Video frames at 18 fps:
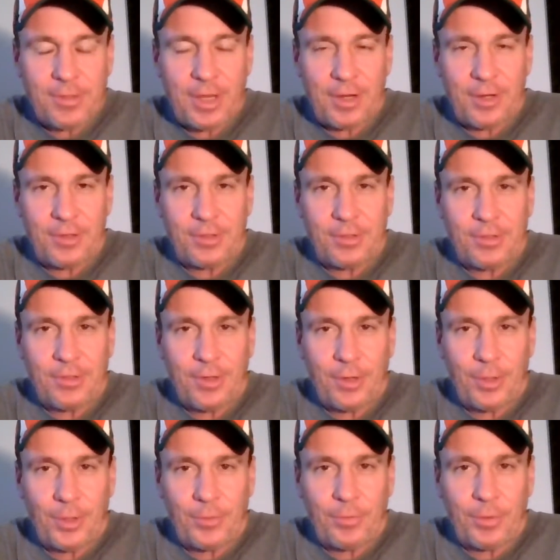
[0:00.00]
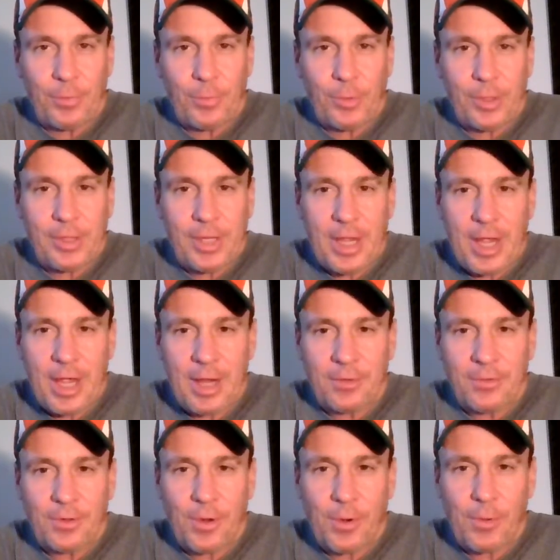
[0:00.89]
Dennis Sullivan. What the
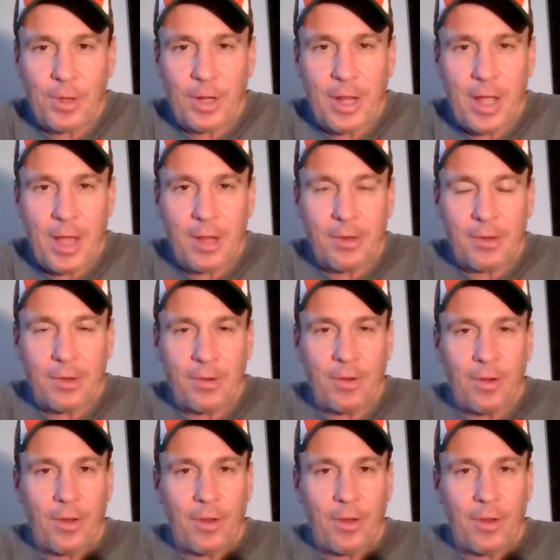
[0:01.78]
heck's going on?